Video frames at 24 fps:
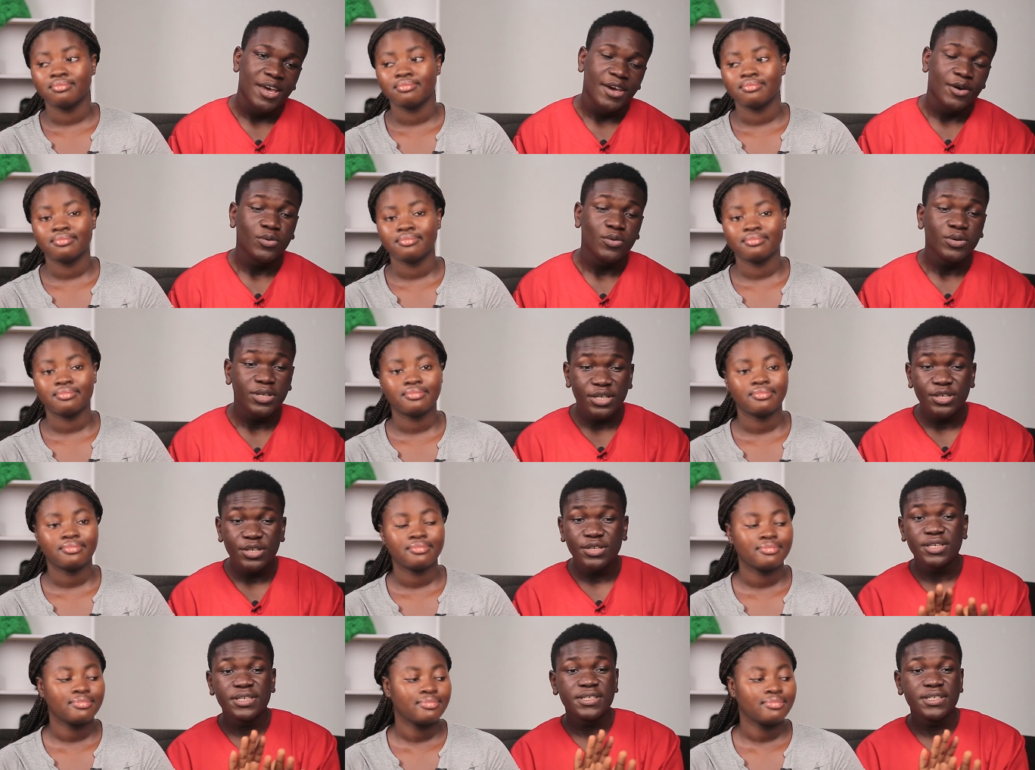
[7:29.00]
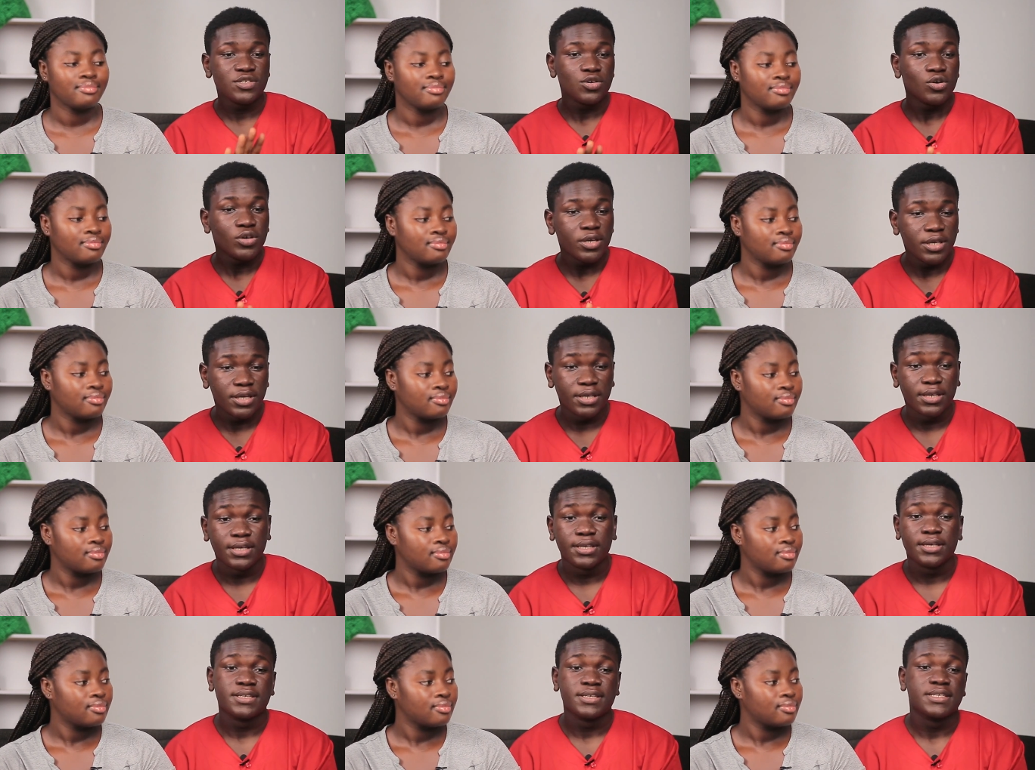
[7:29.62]
Speaker 1: It's okay,
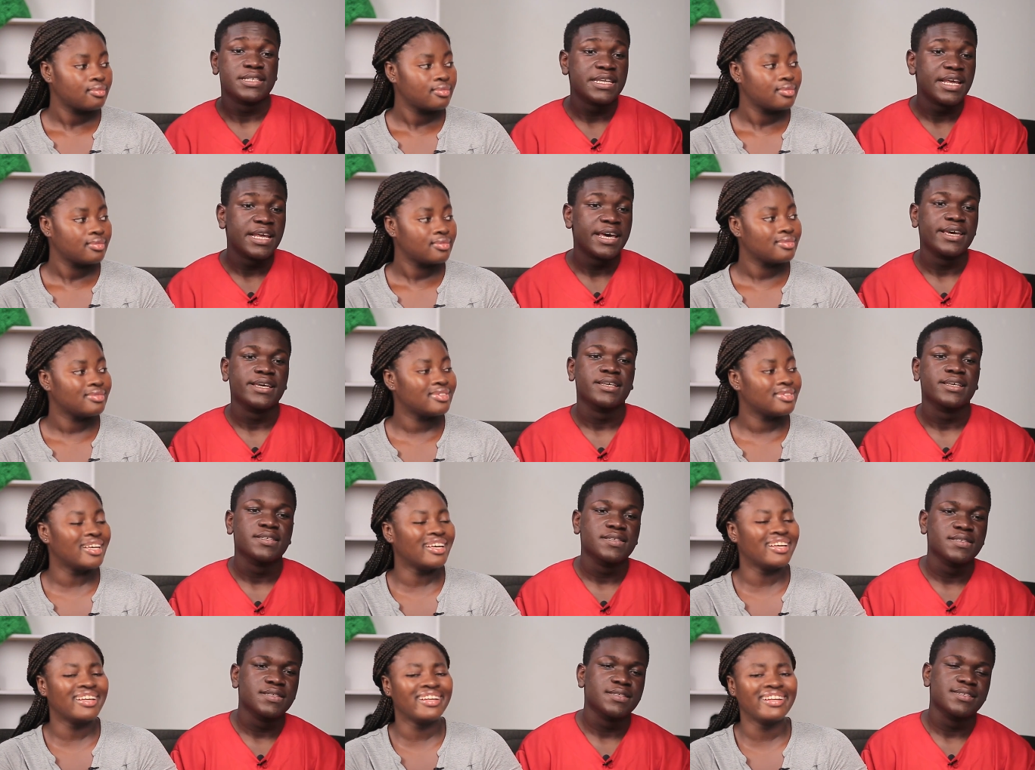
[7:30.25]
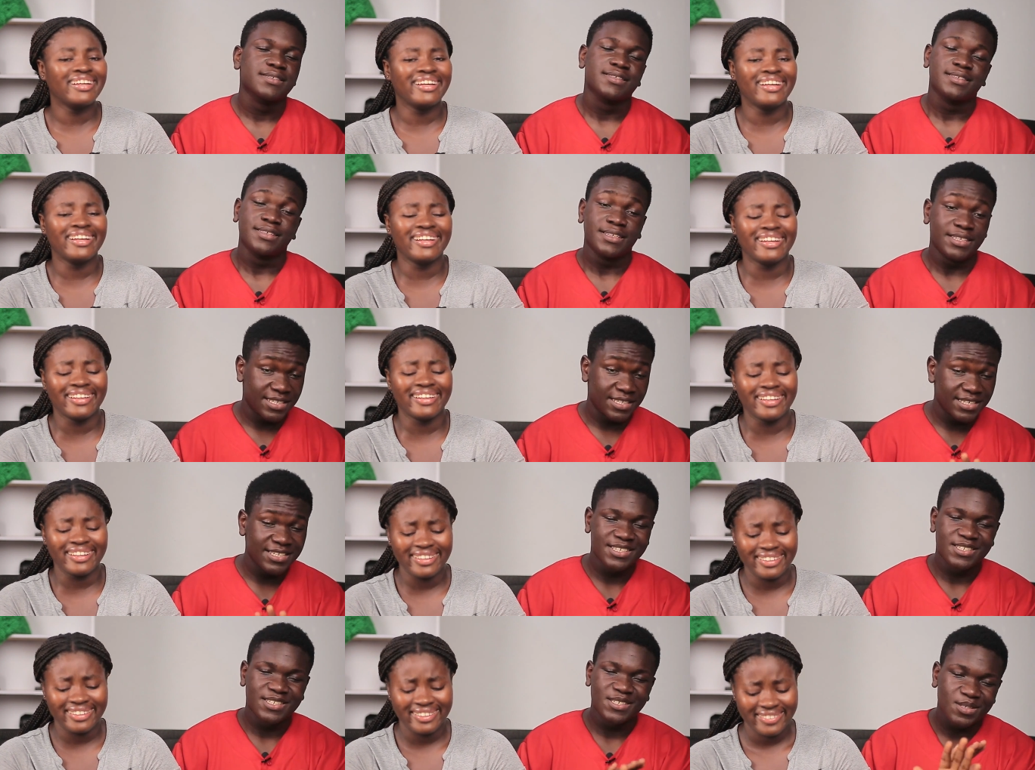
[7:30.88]
it's nice,
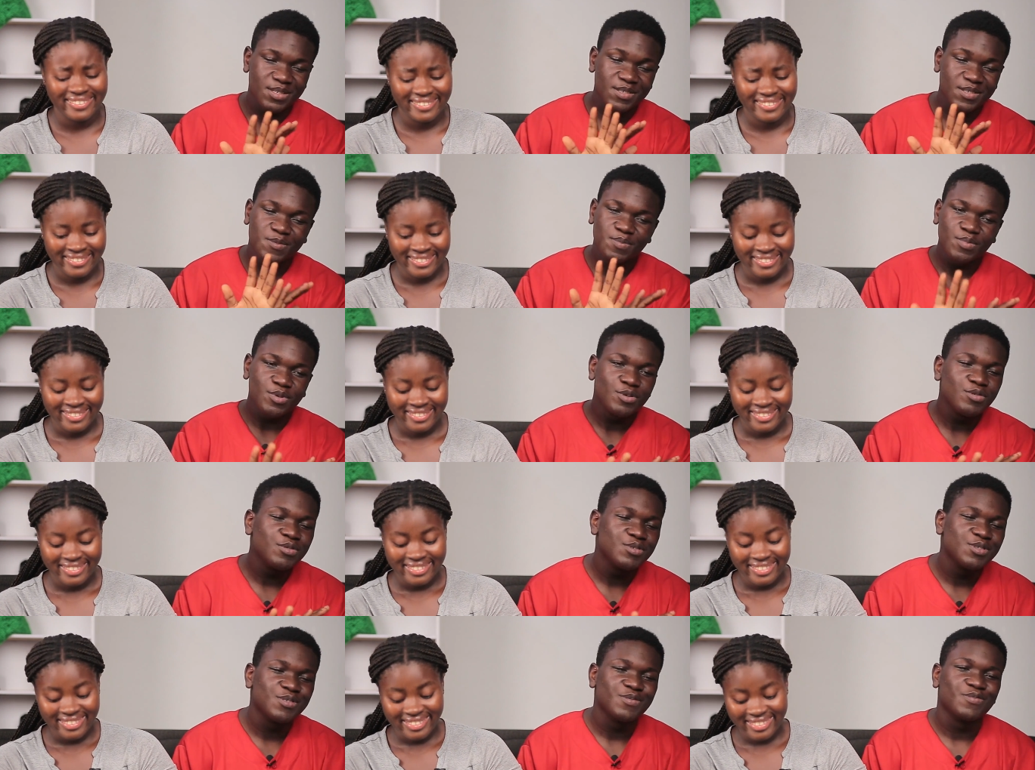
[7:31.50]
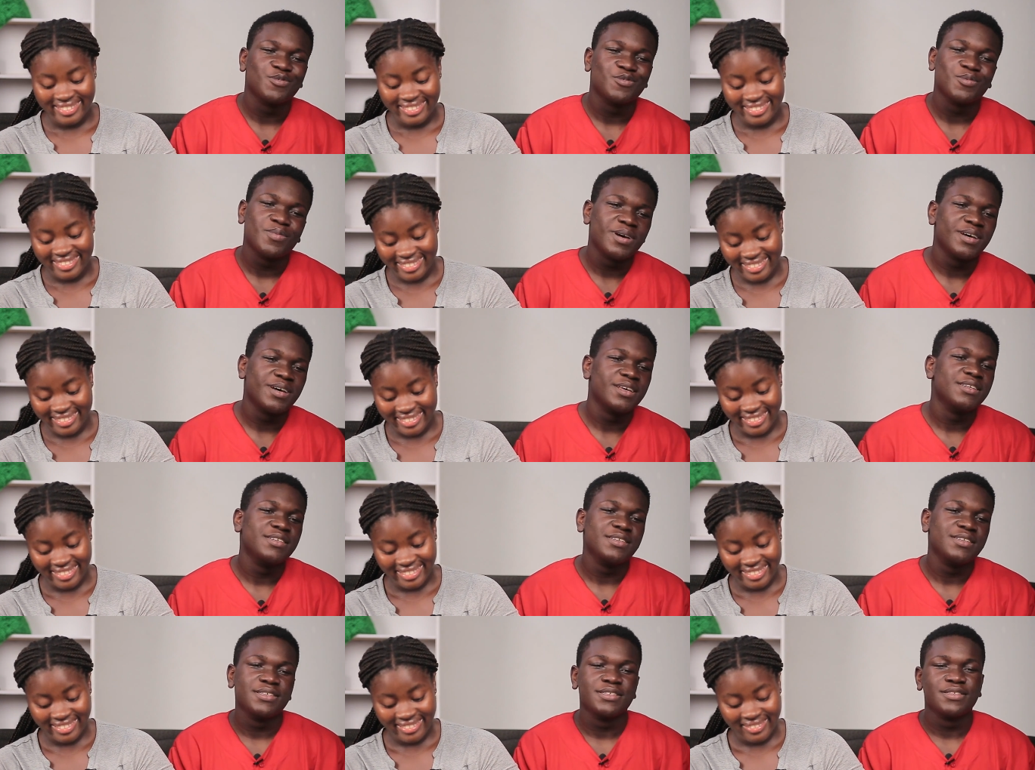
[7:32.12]
it's it's beautiful, but at
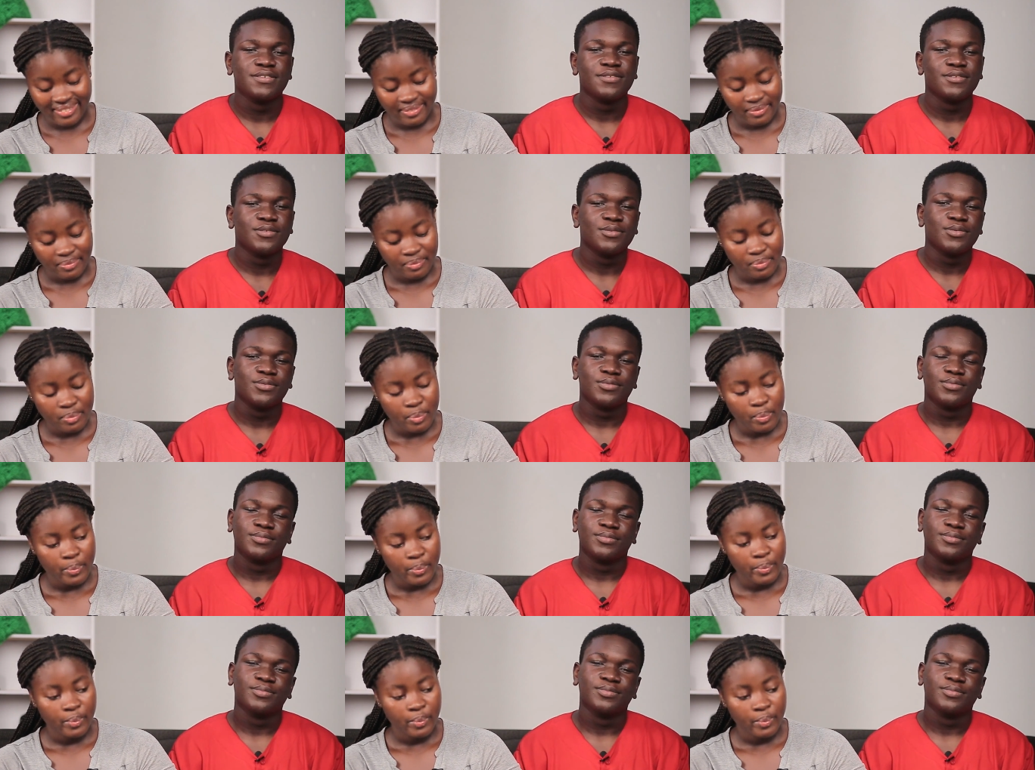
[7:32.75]
least you know,